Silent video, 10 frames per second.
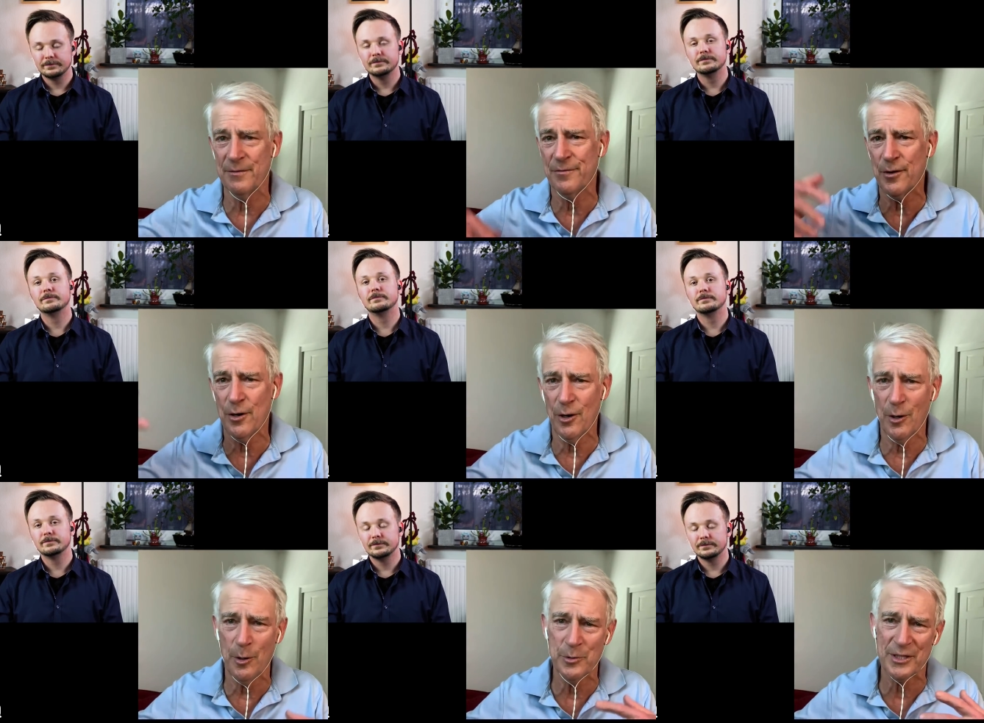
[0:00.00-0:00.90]

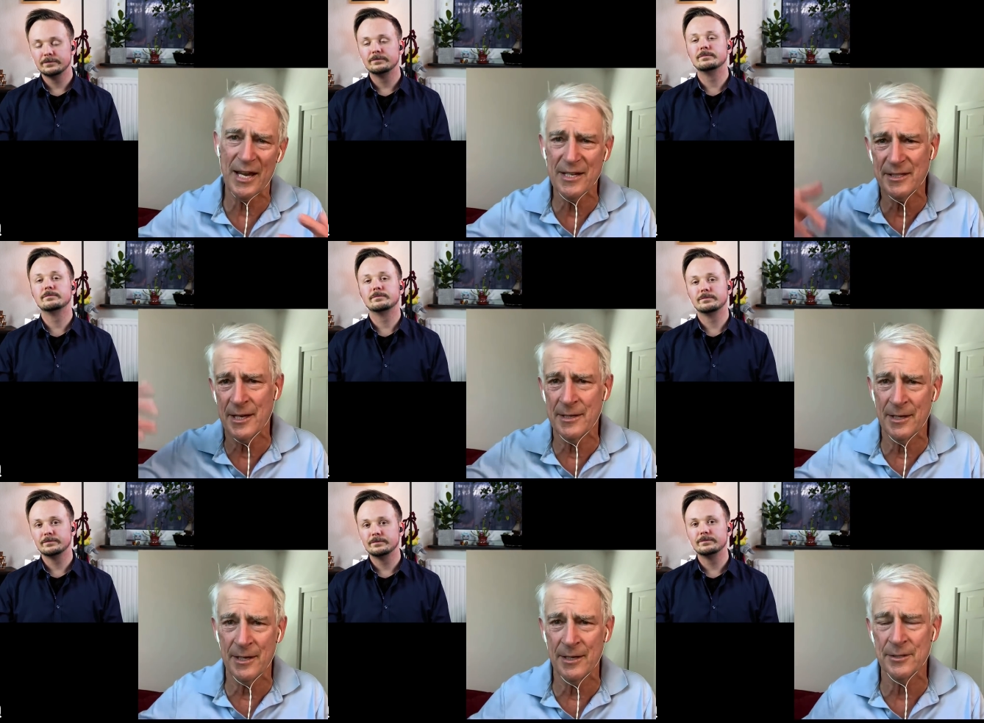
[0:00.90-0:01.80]
Speaker 1: verbs, case
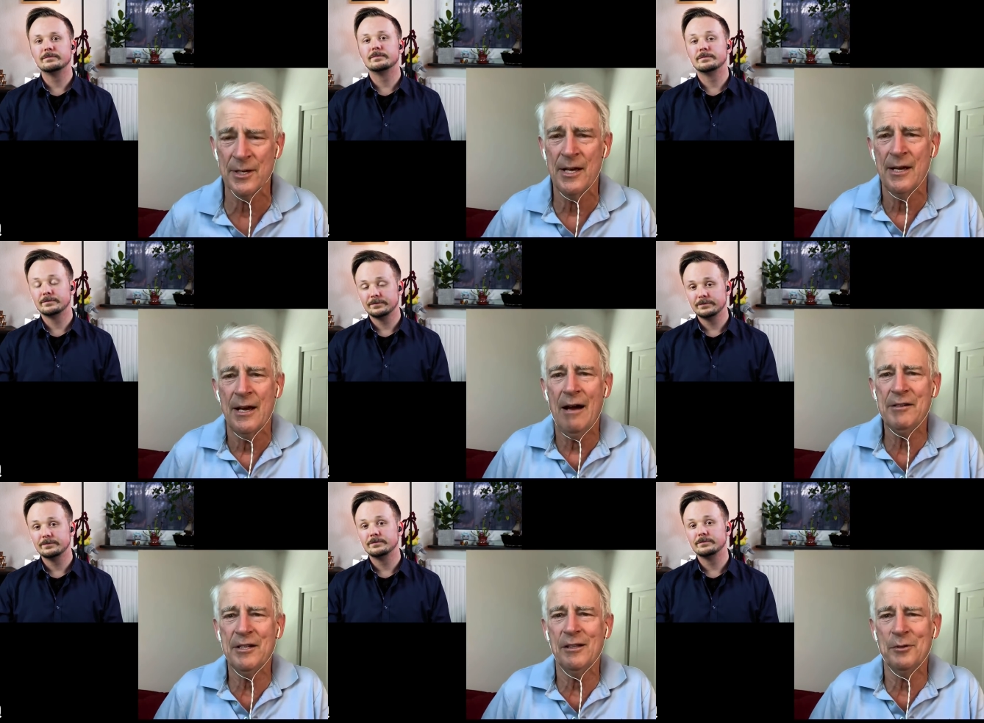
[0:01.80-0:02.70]
endings? How do you
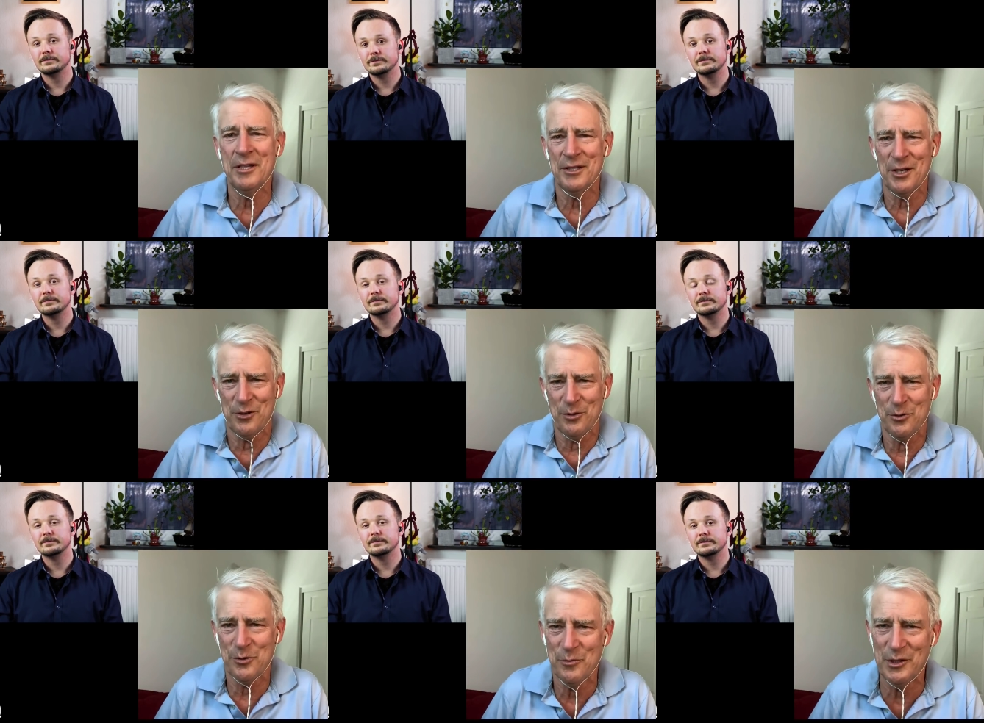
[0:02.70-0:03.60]
deal with these issues?
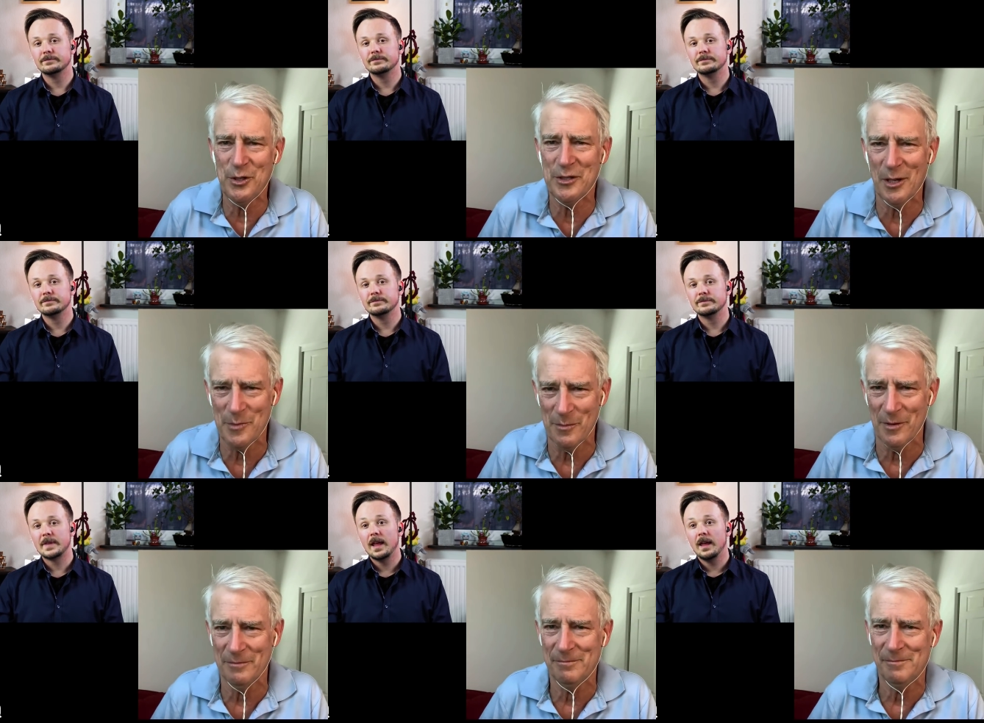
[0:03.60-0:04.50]
What do you tell people?
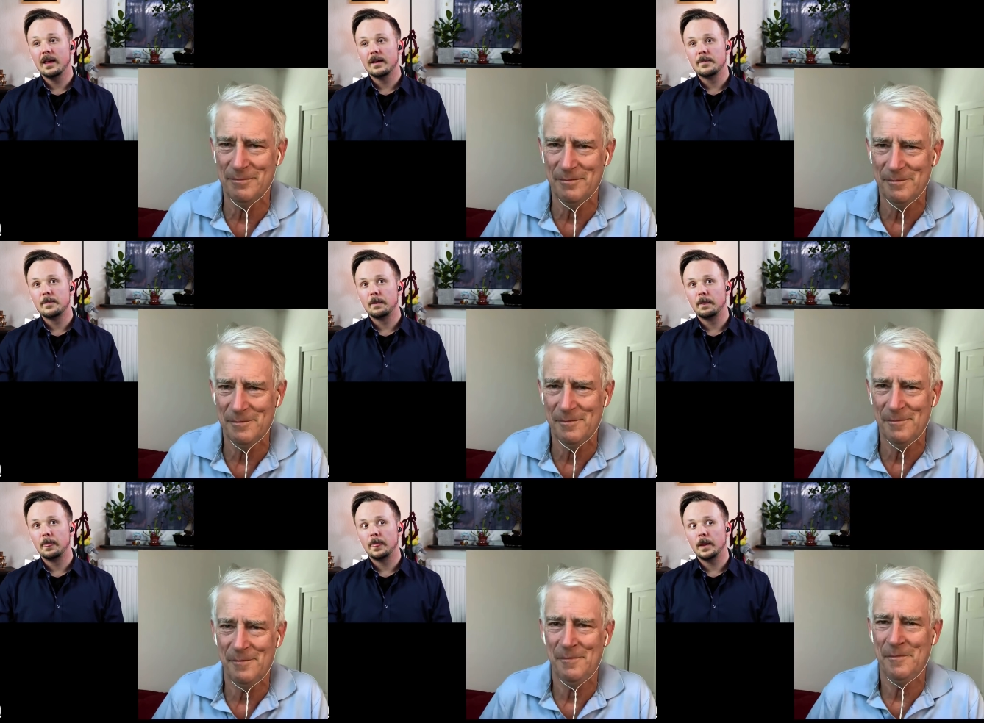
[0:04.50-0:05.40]

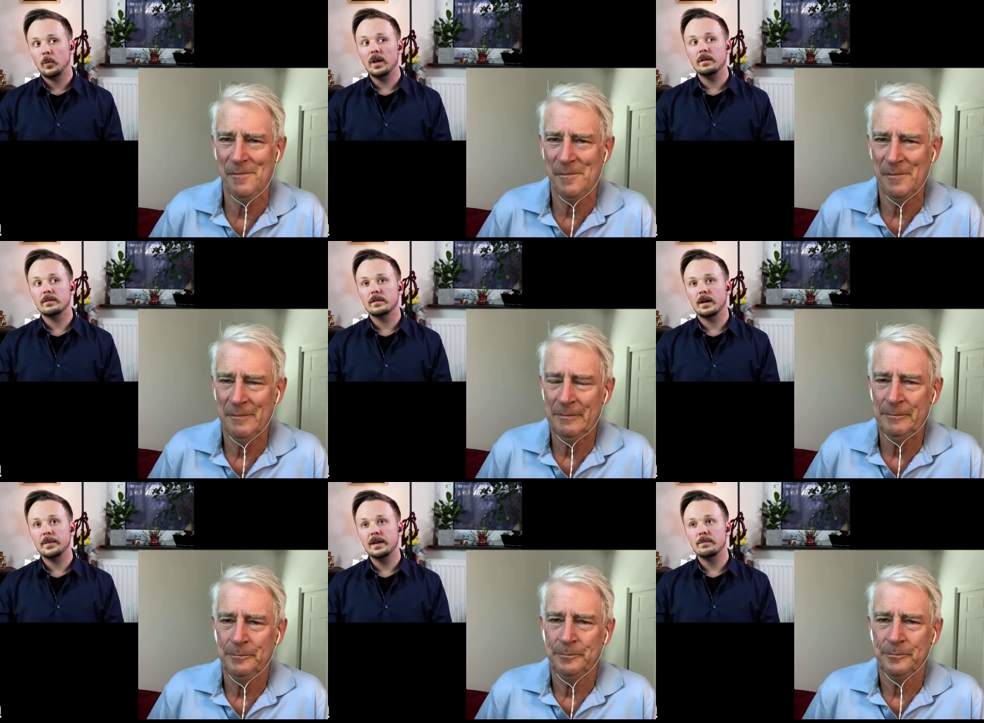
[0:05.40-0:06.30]
Speaker 2: Well,
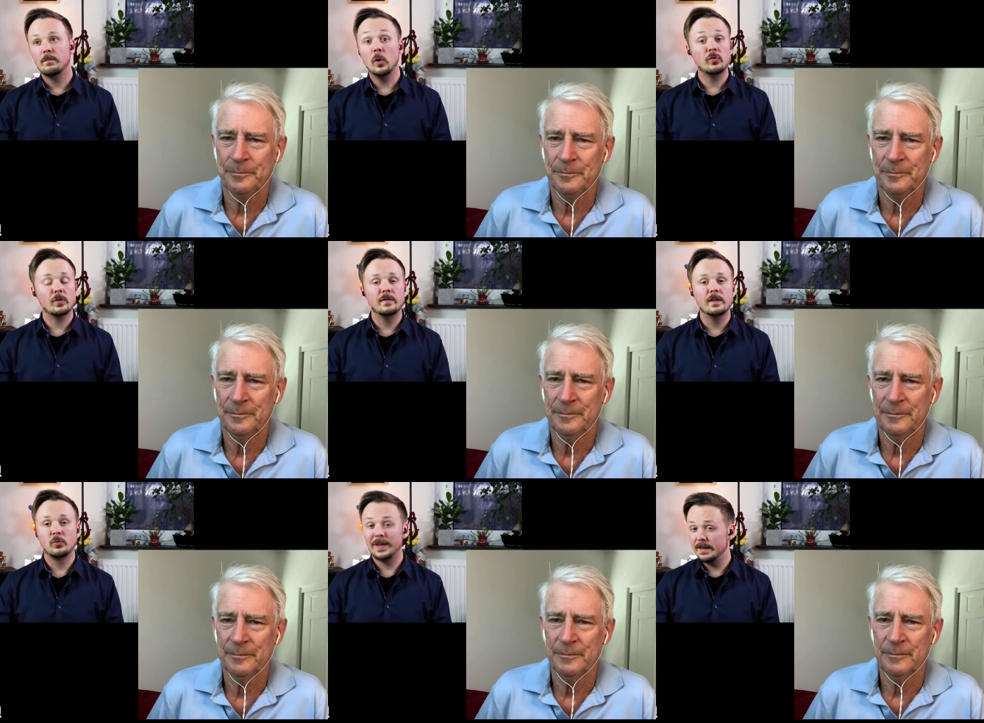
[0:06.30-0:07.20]
I mean, most of the
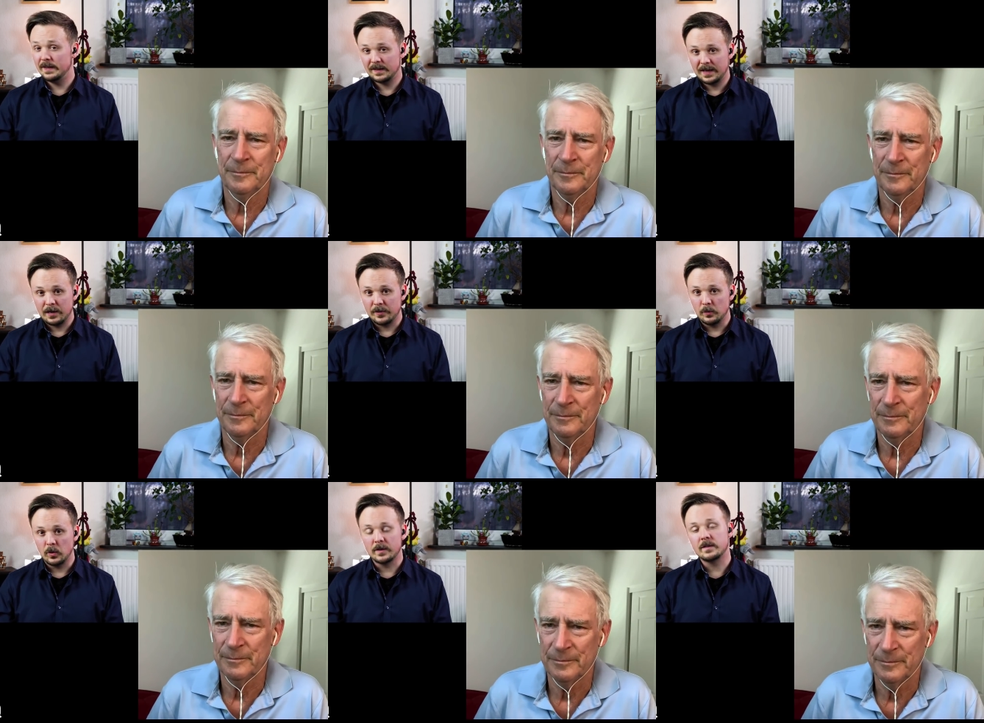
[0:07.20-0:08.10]
really scary
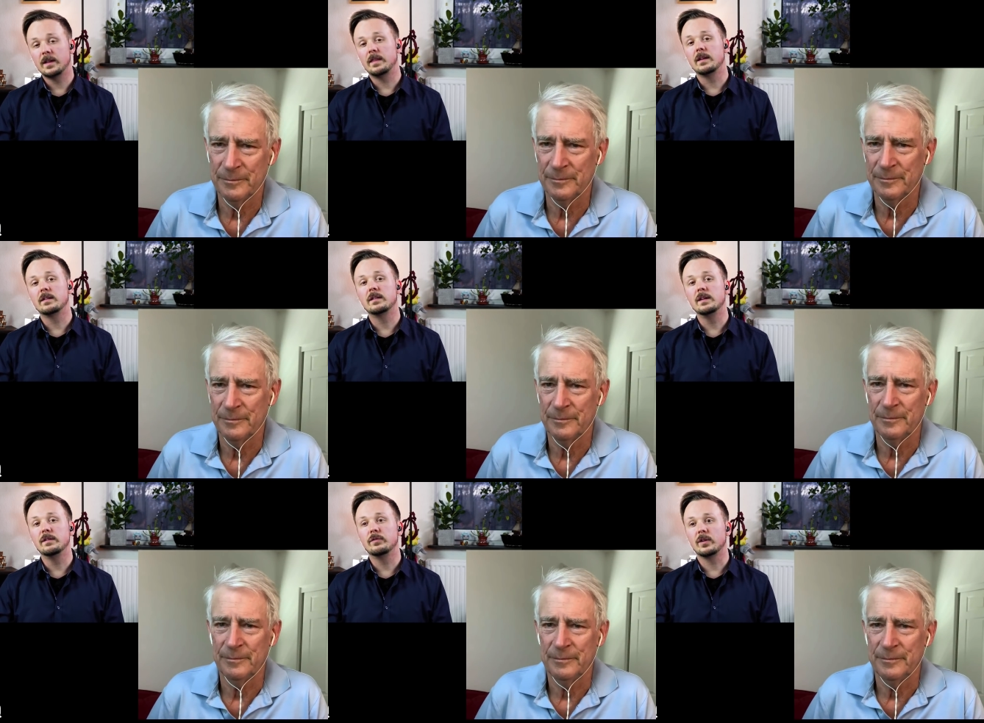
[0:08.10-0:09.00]
words that they
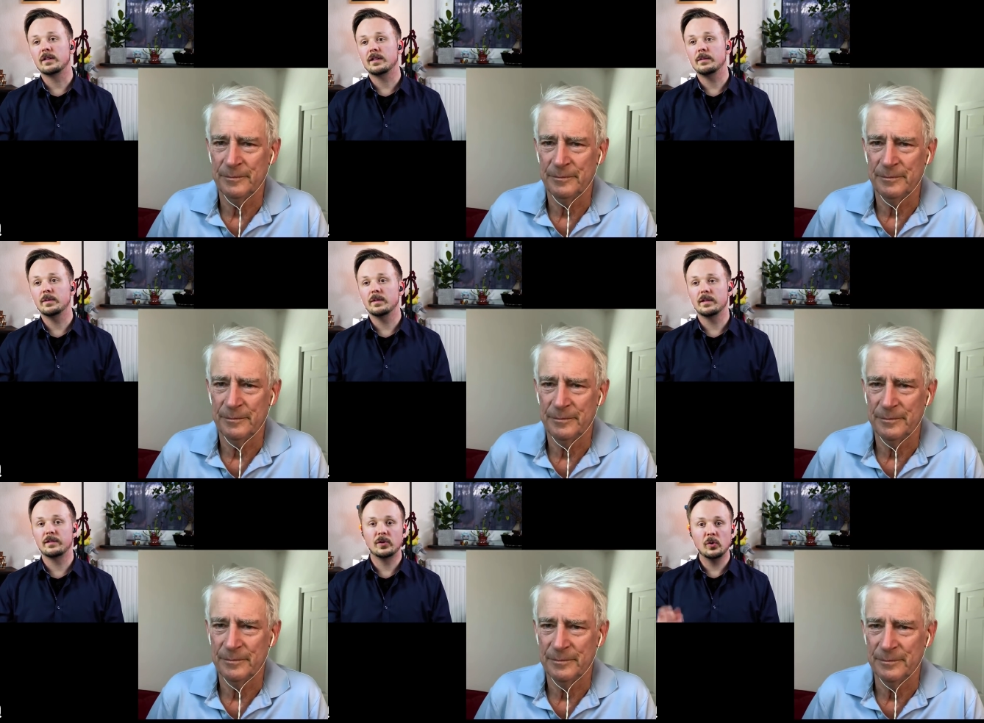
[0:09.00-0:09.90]
see, for example,
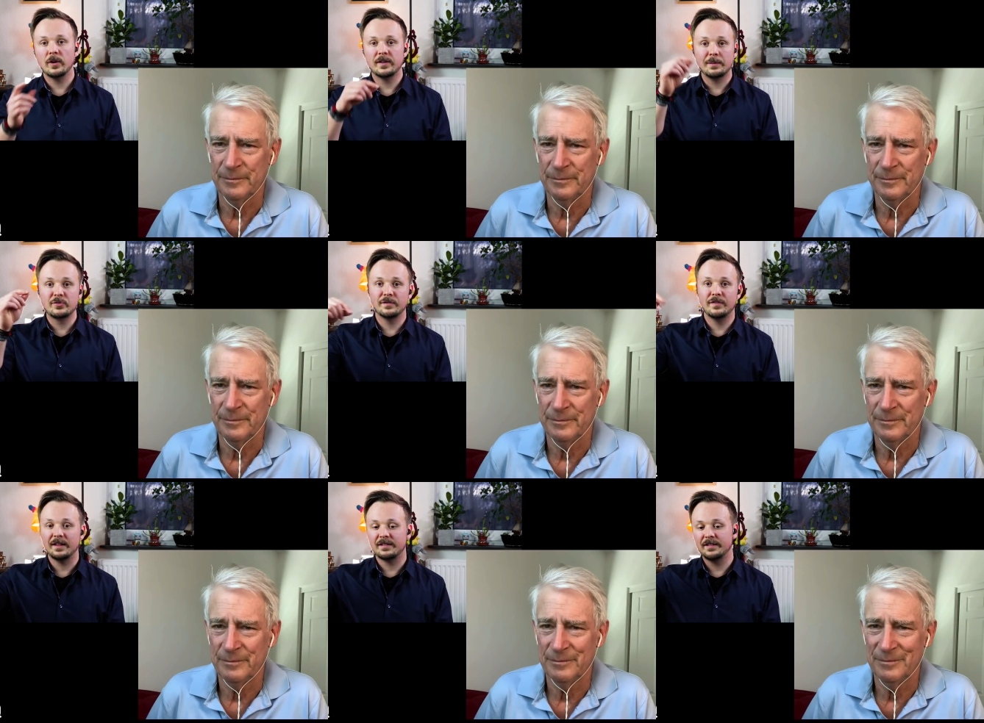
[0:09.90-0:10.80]
this
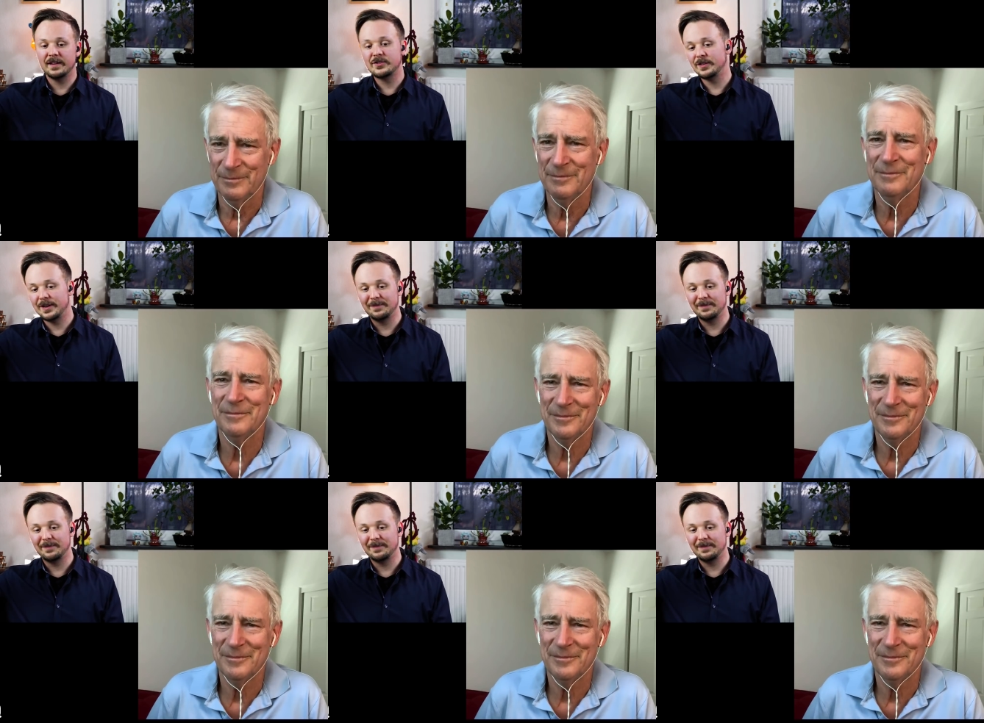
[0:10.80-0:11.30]
Donaudampfschifffahrtsgesellschaft